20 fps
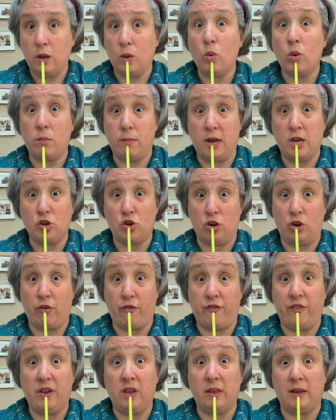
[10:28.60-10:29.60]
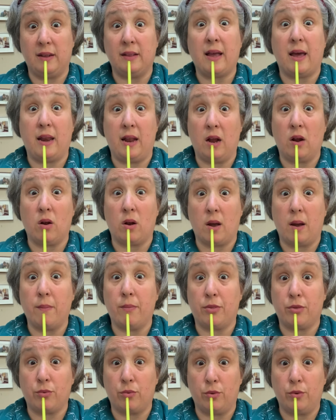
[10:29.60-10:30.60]
want to make sure you're feeling that air come
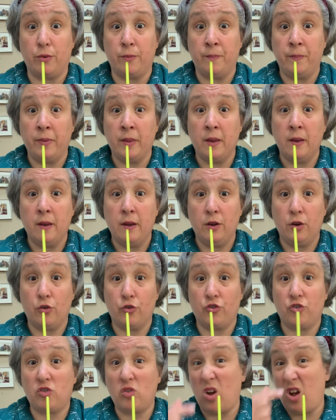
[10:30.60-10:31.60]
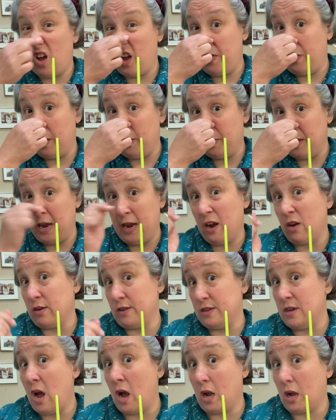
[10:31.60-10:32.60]
through your straw and that the air
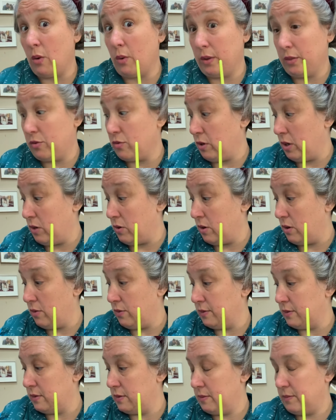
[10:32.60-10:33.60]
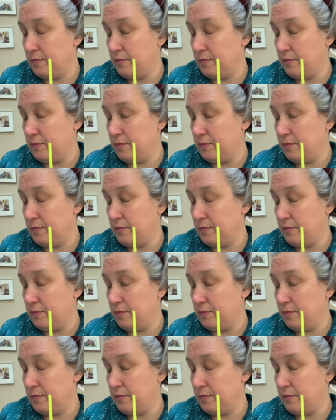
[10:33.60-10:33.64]
is not going through your nose.